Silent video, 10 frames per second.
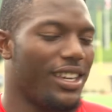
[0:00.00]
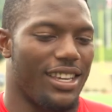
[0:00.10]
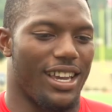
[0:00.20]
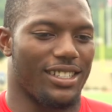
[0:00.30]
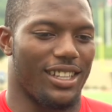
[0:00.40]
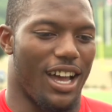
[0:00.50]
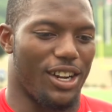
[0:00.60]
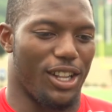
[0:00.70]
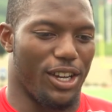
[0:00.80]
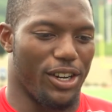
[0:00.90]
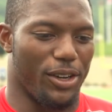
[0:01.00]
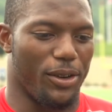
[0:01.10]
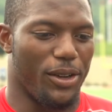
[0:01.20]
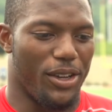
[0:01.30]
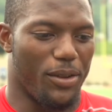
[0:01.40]
He has a lot to learn,
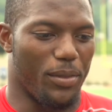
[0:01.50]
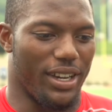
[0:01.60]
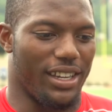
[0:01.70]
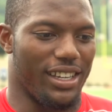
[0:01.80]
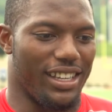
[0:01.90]
but